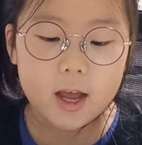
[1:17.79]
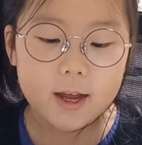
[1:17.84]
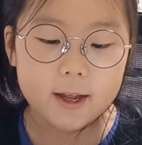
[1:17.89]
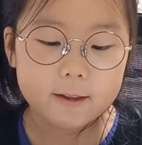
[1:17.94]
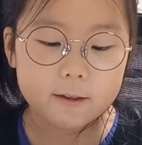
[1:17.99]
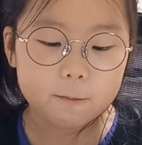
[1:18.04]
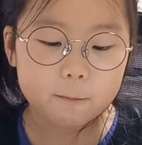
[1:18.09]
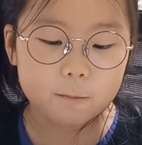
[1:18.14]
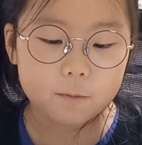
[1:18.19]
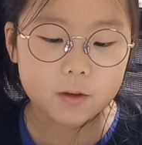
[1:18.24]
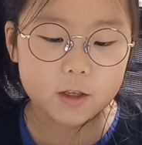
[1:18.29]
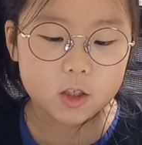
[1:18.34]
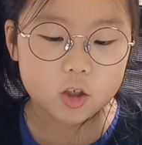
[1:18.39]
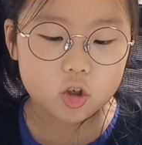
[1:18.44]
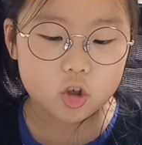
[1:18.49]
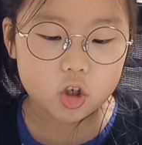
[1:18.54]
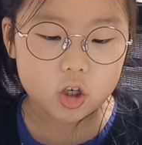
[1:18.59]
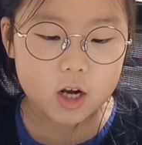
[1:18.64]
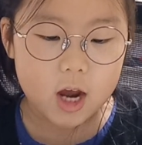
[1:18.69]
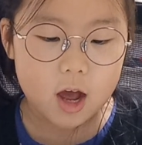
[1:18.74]
and
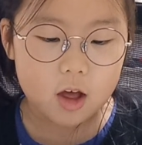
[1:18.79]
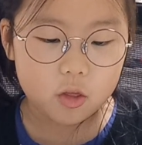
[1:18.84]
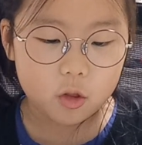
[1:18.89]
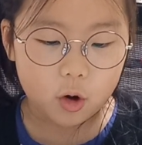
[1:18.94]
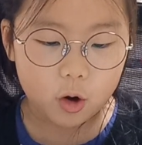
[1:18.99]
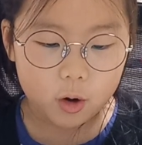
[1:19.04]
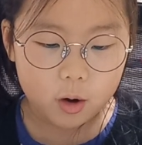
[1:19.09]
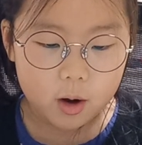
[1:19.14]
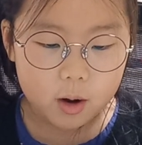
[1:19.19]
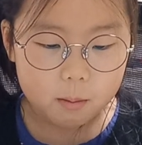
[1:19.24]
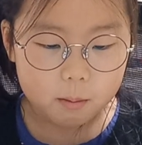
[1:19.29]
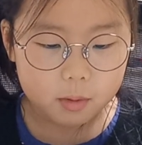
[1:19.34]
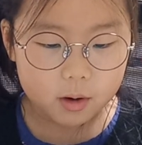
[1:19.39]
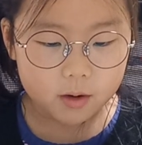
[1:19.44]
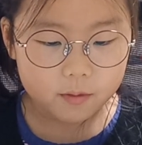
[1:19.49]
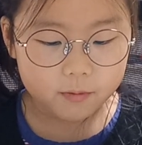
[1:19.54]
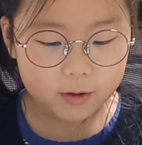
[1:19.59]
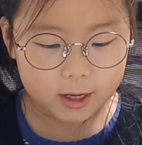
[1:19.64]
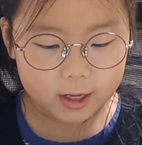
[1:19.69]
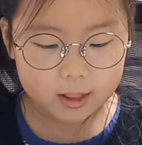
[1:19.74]
fit together
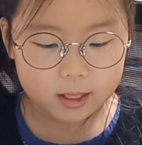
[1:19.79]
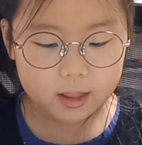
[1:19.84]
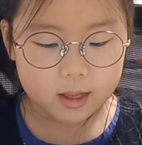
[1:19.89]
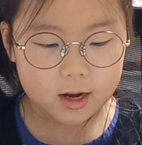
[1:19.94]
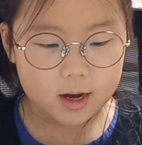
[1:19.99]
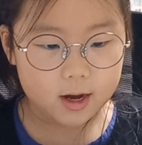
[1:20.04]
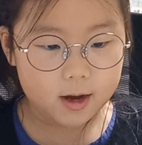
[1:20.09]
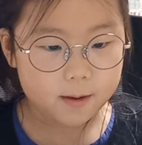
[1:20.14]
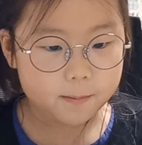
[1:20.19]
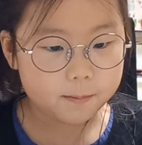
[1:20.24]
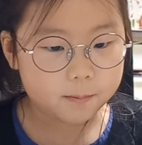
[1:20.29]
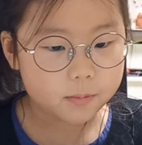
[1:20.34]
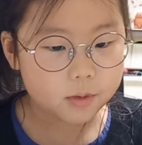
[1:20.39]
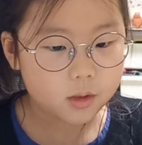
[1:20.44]
perfectly.